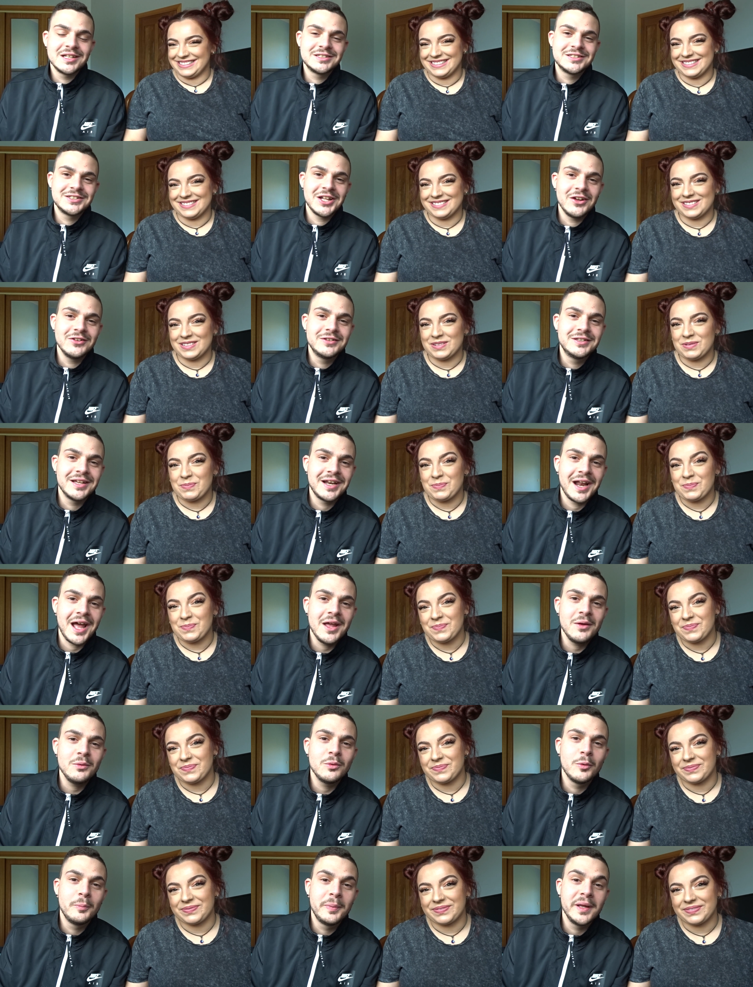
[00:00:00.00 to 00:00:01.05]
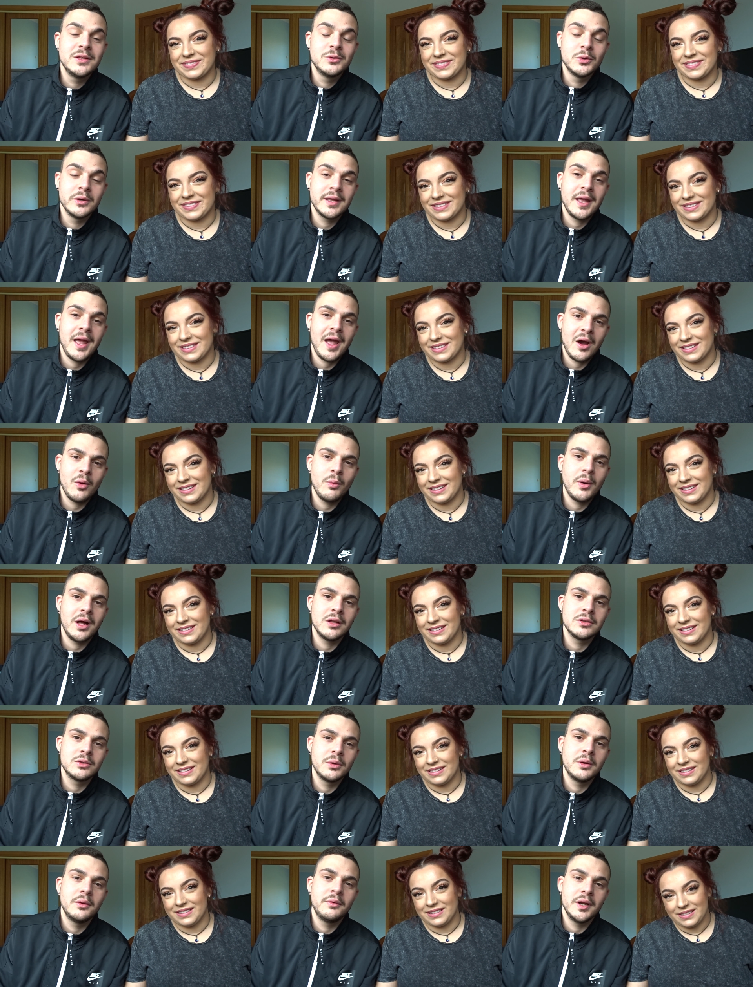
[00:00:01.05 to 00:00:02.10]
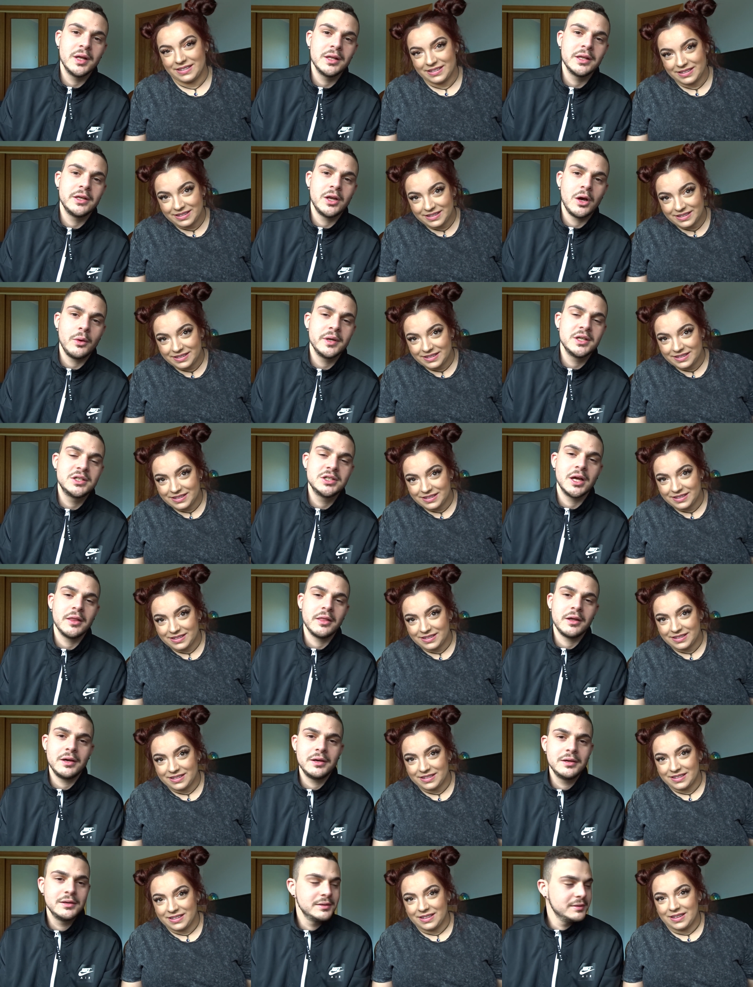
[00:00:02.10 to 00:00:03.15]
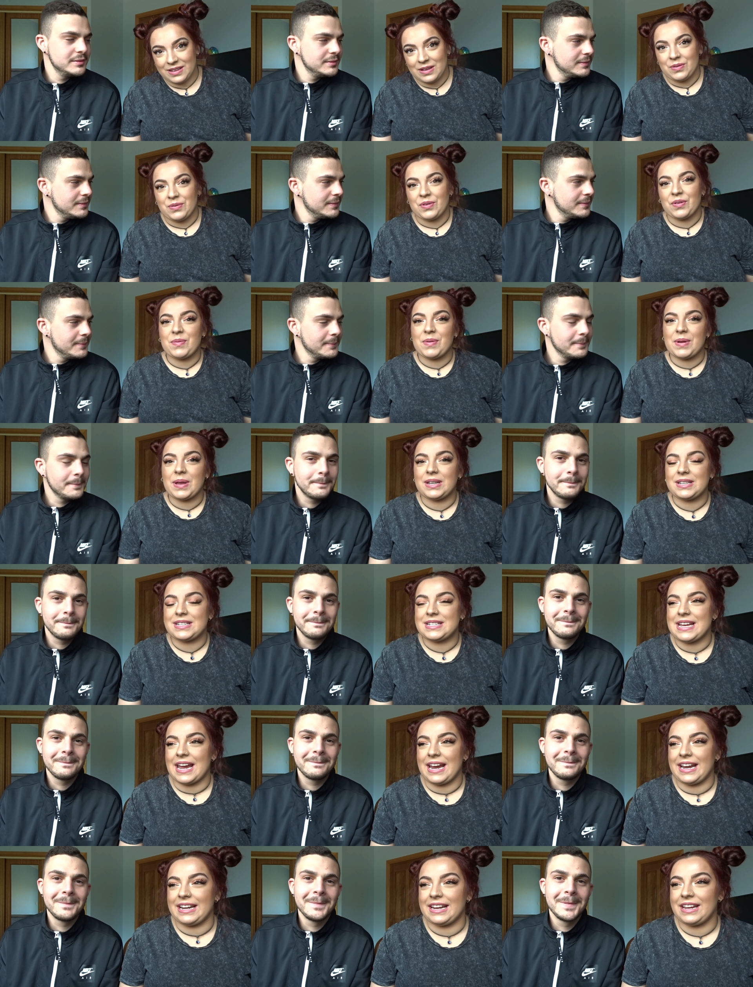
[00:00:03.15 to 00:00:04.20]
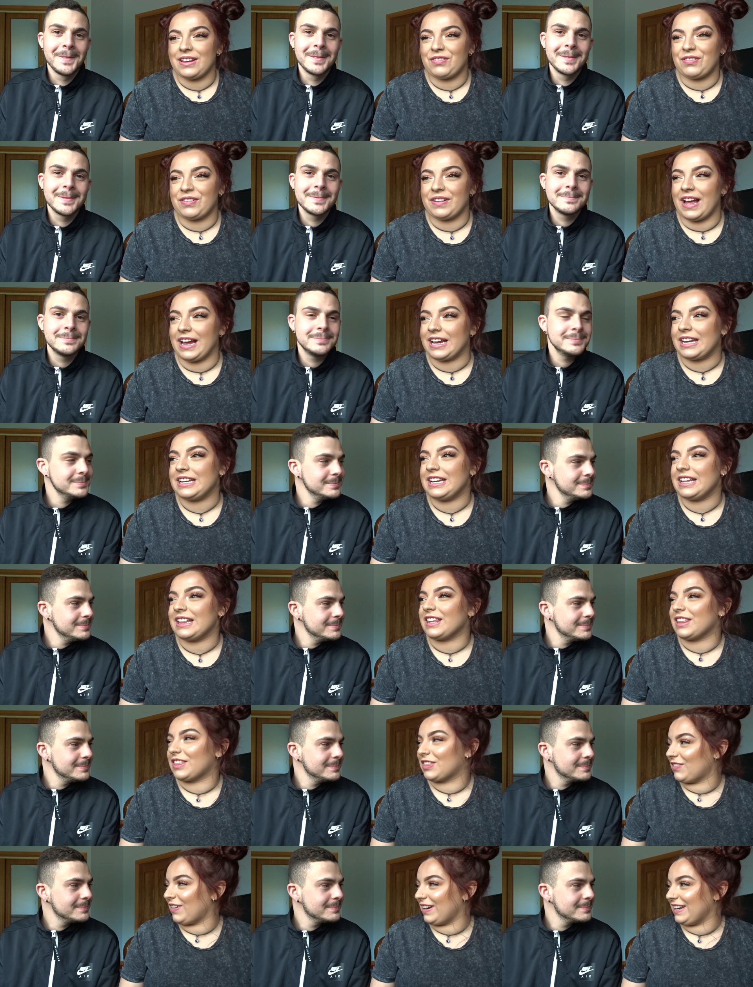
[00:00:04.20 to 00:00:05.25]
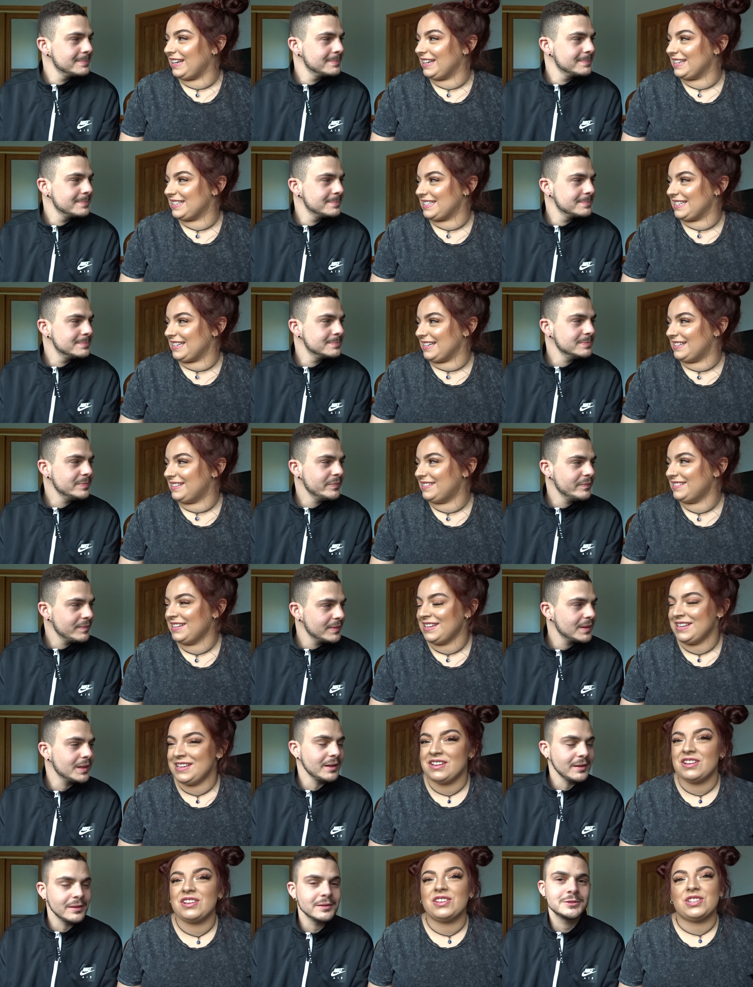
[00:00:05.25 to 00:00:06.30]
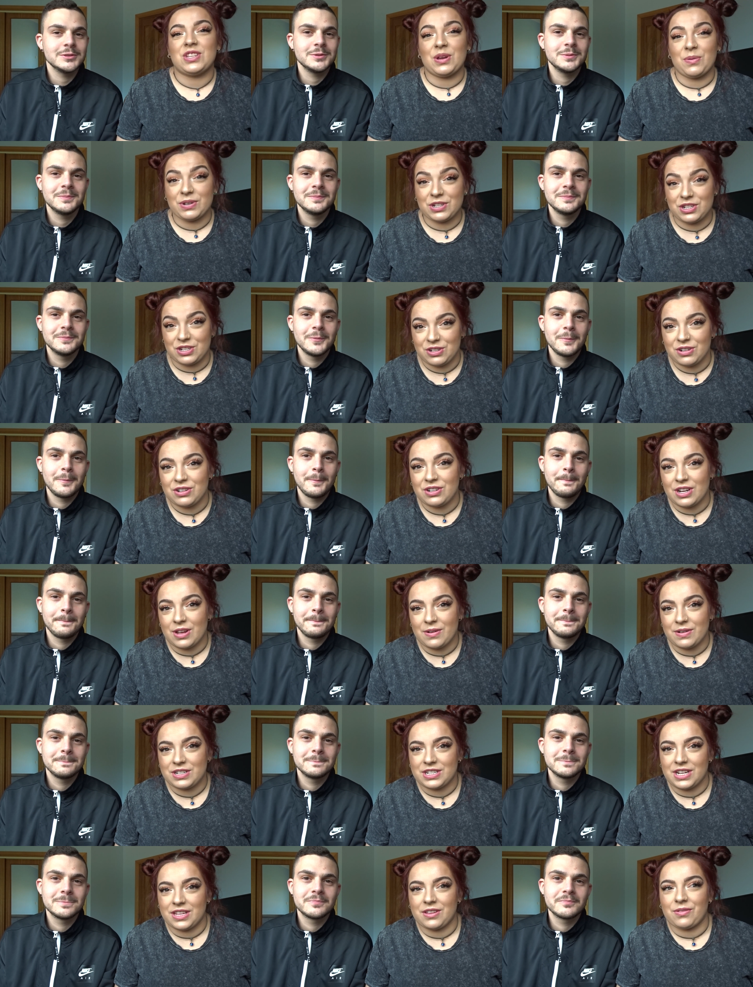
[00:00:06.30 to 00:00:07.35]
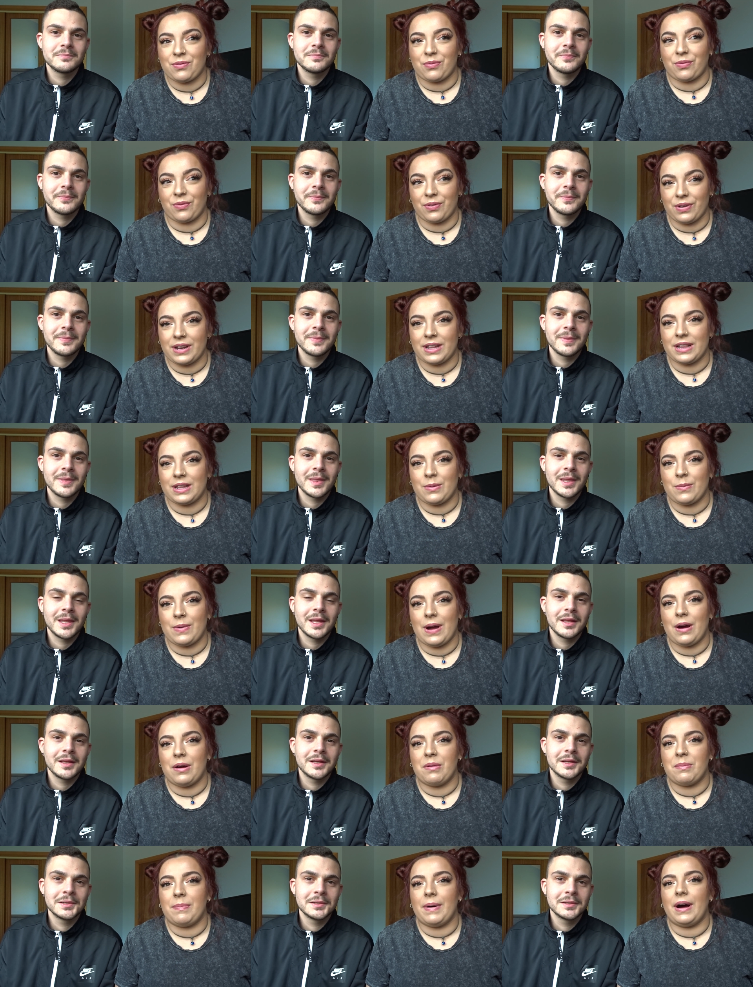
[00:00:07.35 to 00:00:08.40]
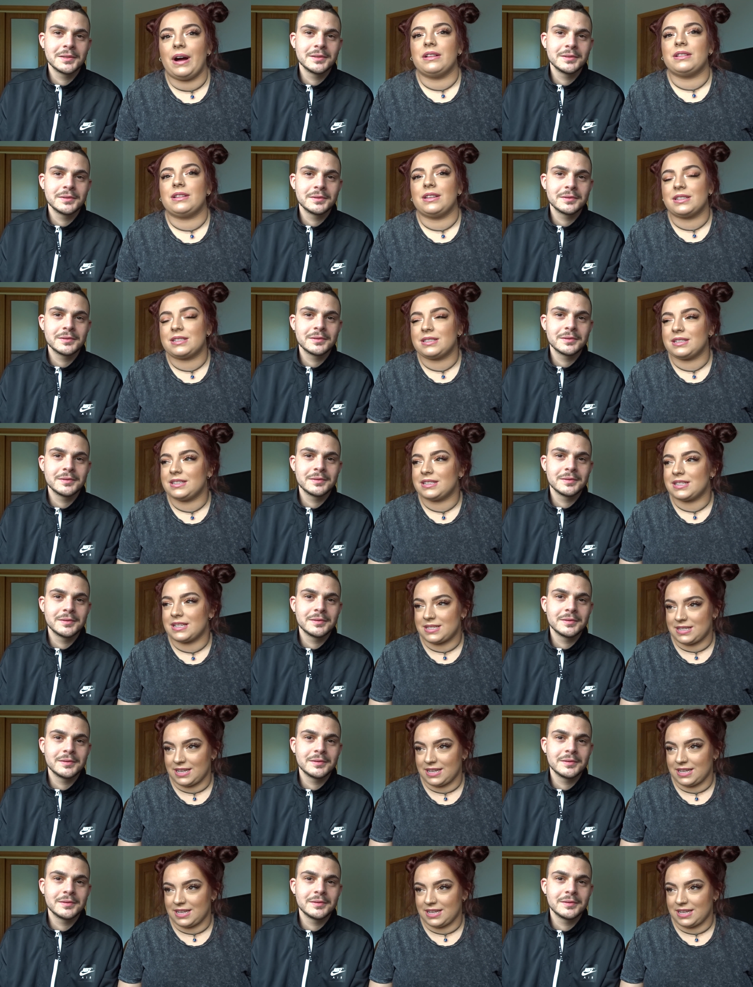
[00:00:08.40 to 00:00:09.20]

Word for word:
Speaker 1: So today we'll be doing how well do we really know each other.
Speaker 2: We've been dating for like nearly three years now, so we should know each other really well, but this is a